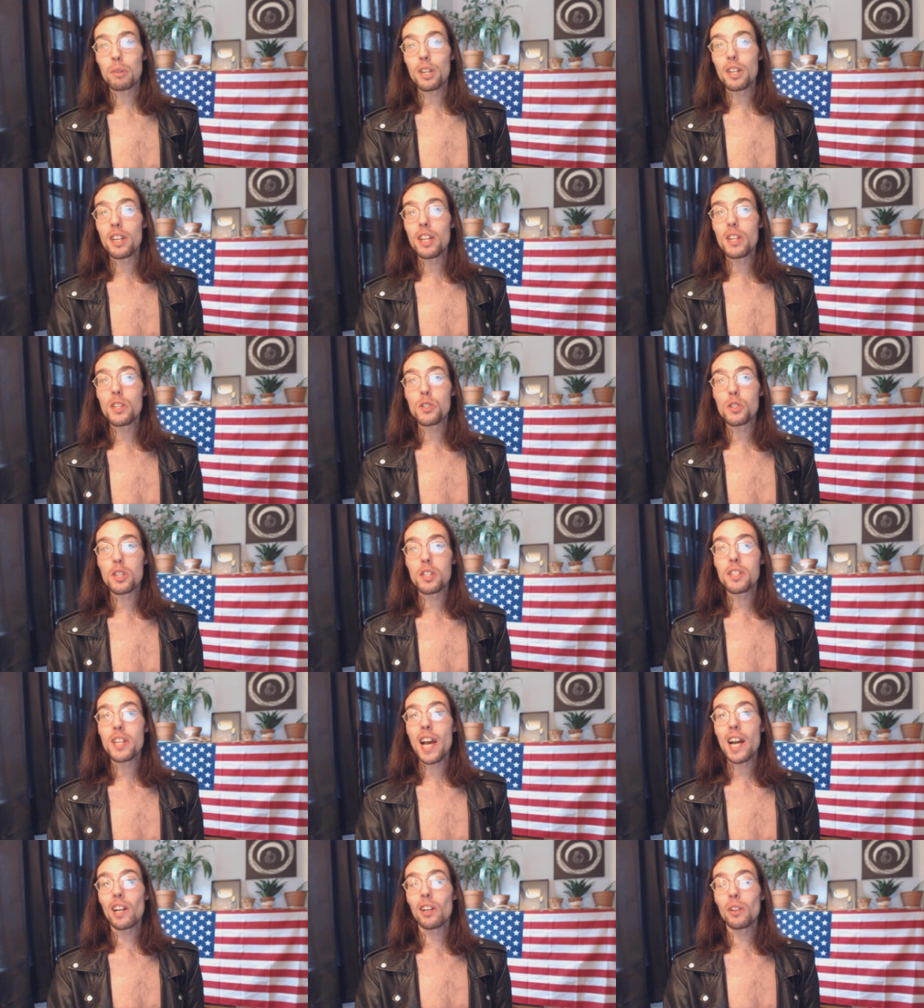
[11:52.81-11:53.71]
But he needs
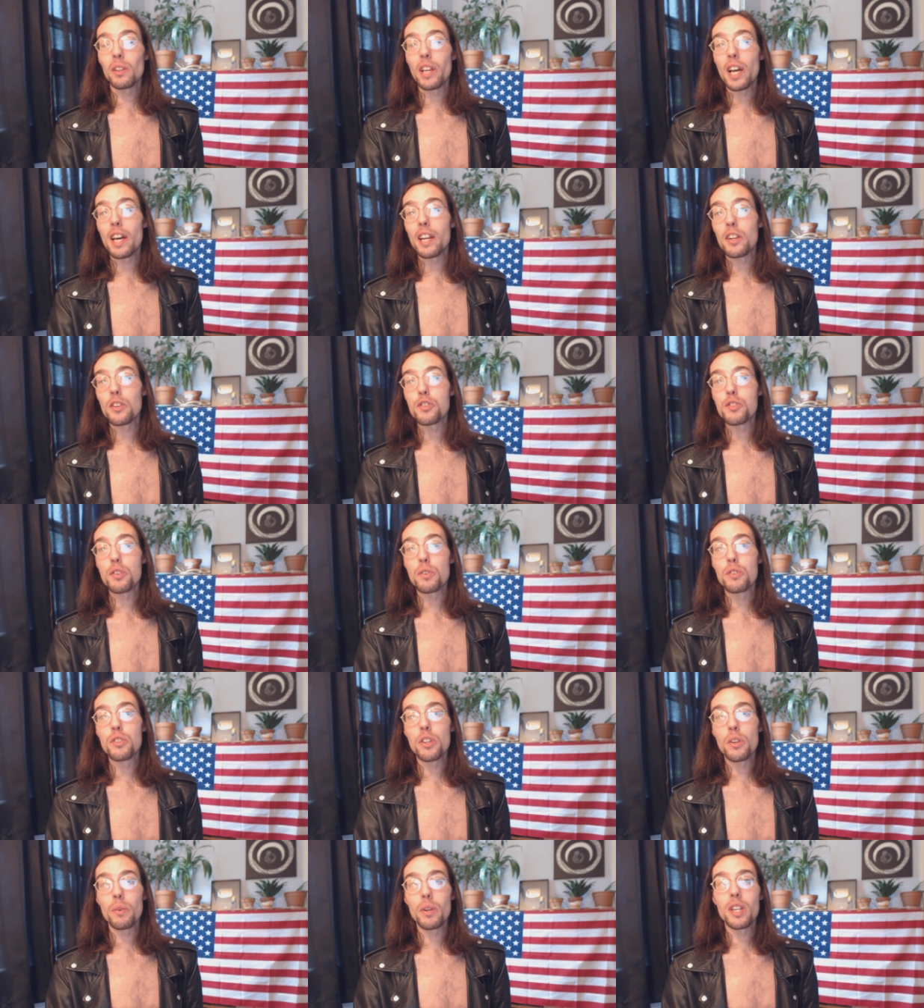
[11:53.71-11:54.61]
to tackle that
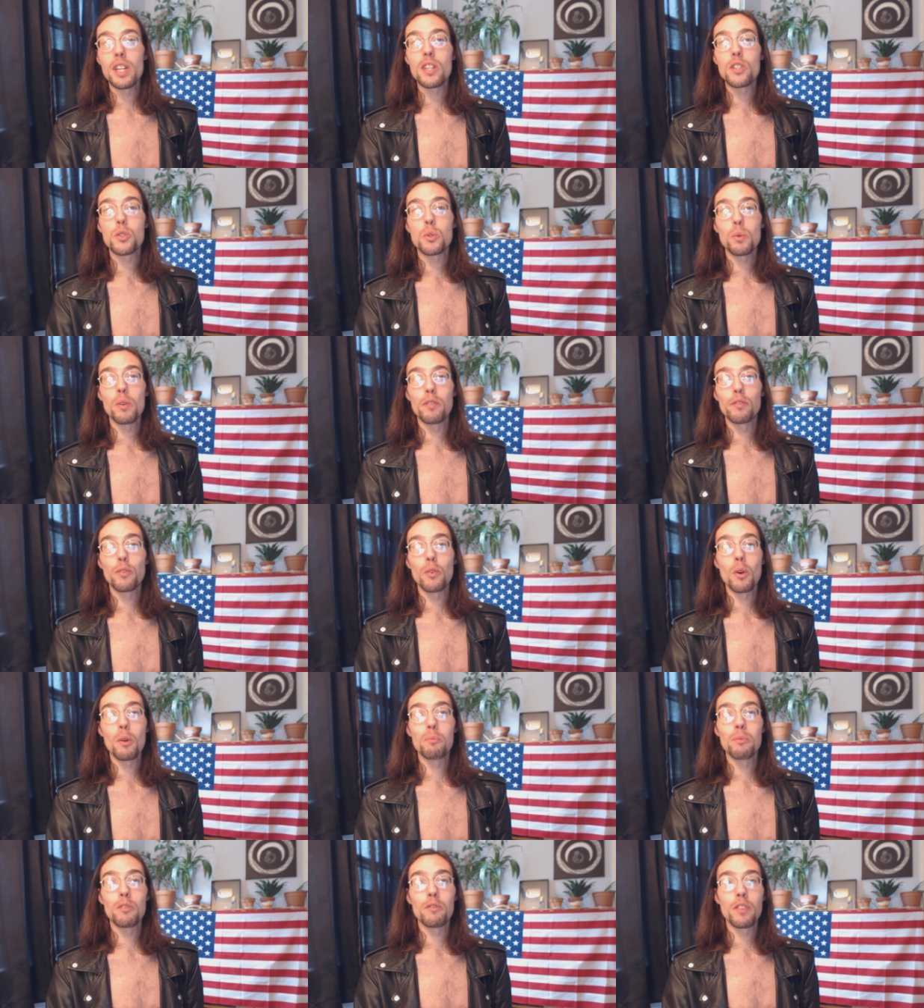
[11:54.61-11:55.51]
issue too. He needs to
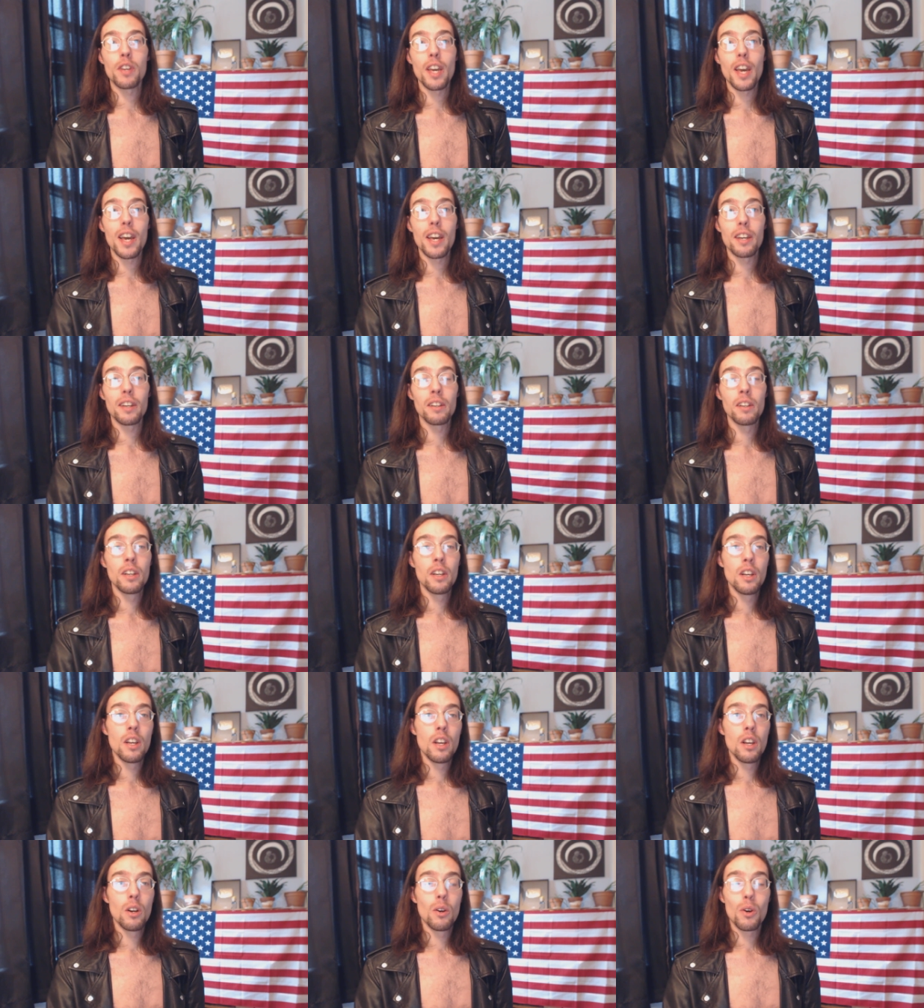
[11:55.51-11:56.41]
reform the VA,
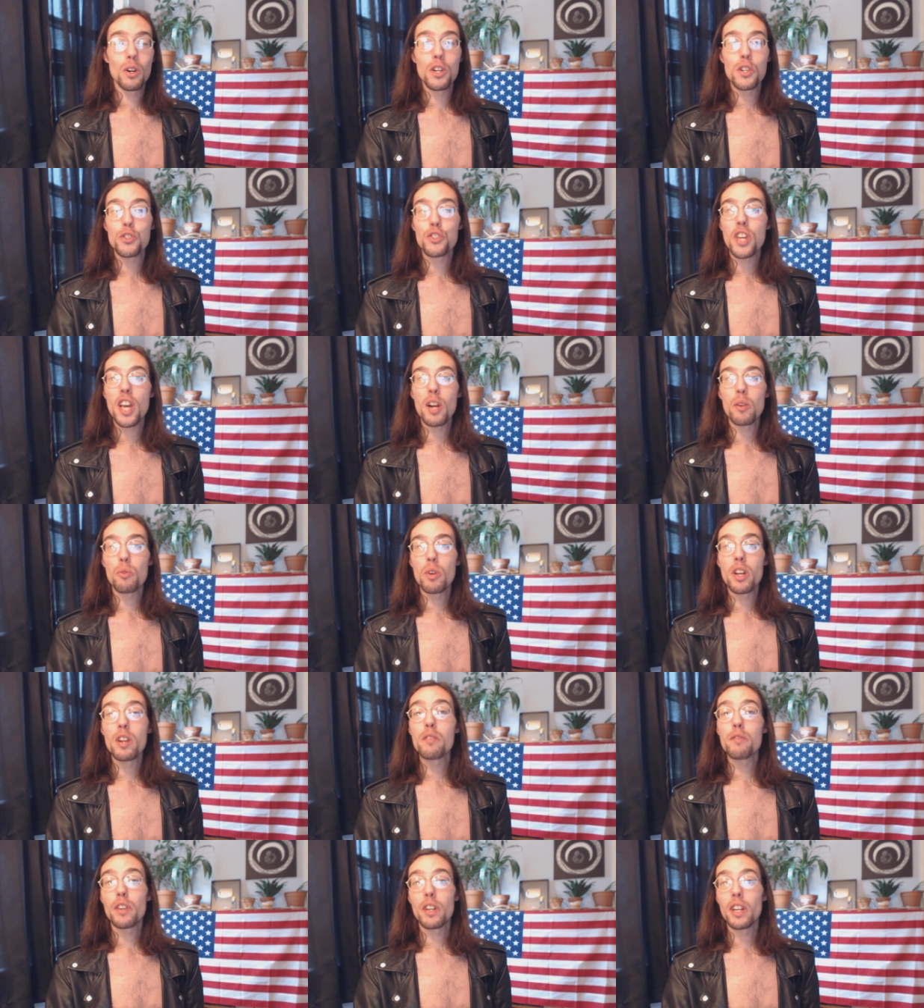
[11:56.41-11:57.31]
or just get
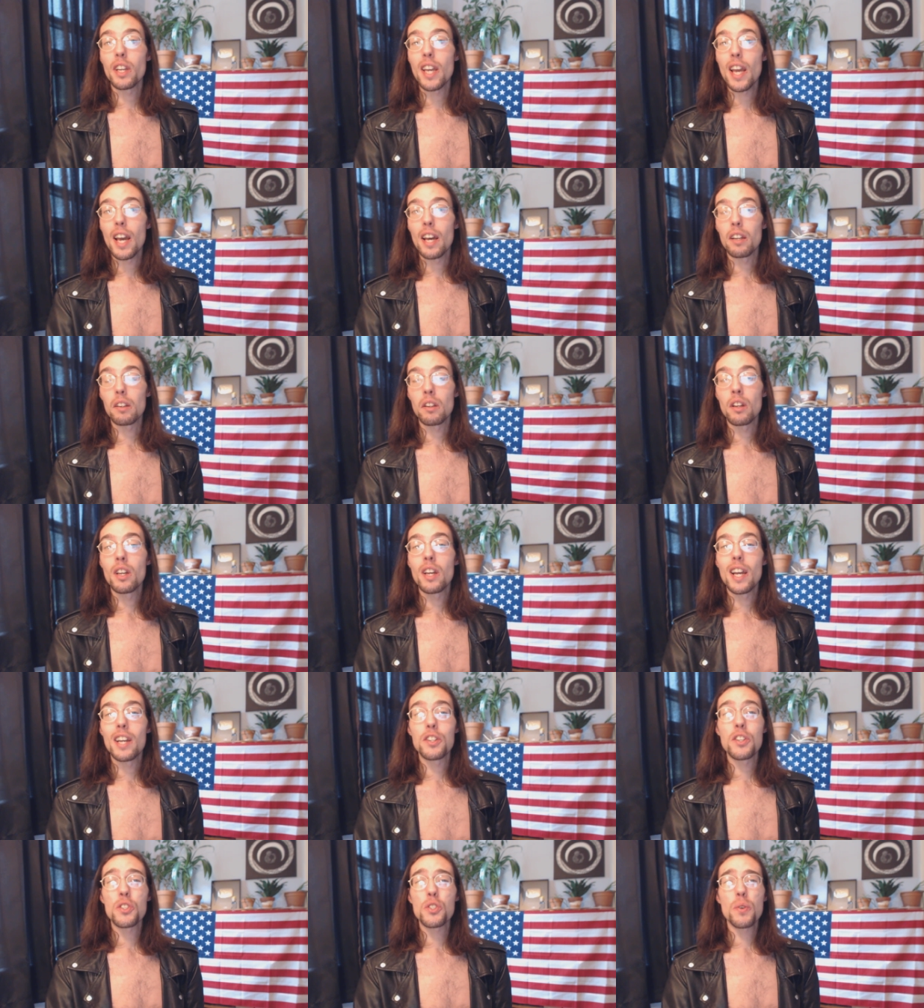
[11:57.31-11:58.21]
rid of it again
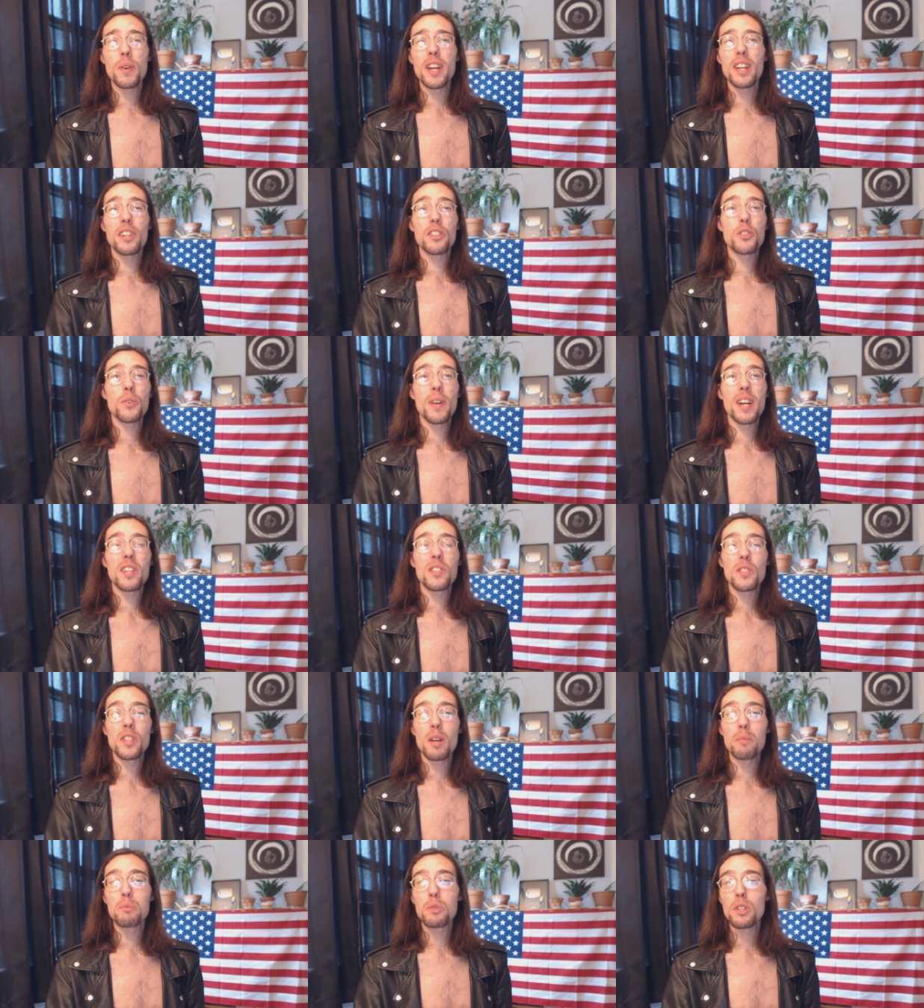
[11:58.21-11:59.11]
and just grant a
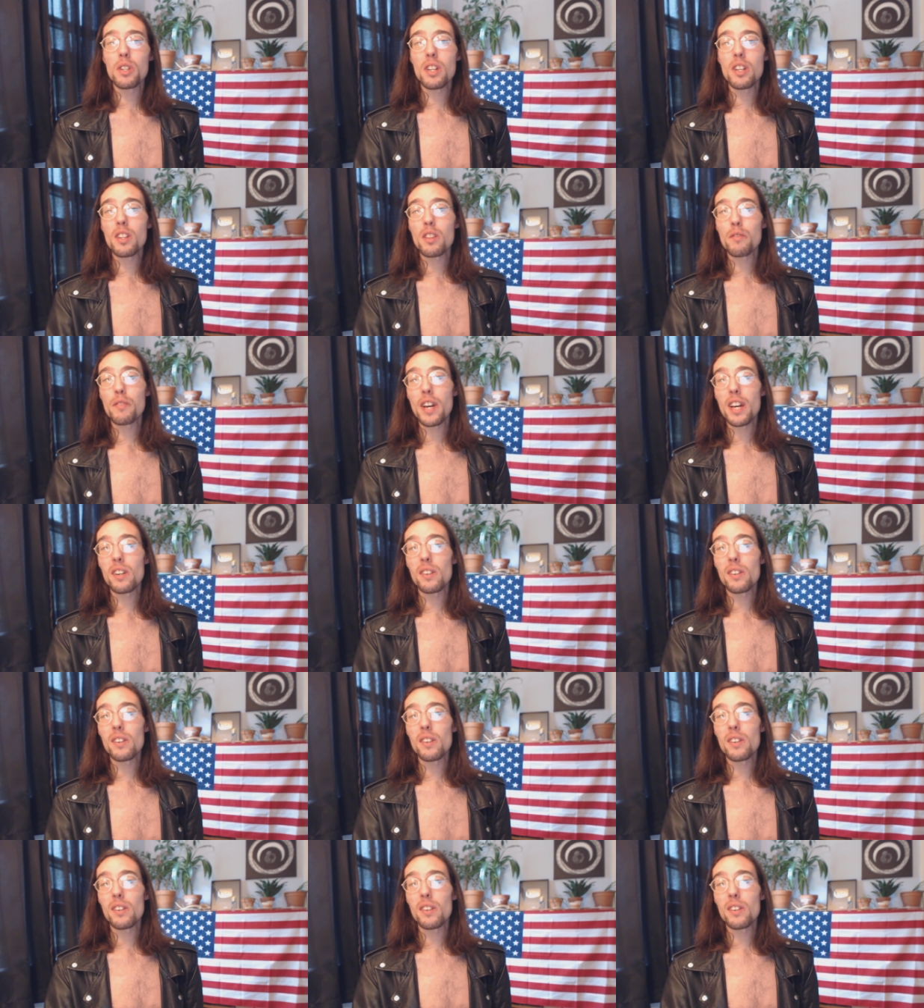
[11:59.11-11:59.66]
direct subsidy to the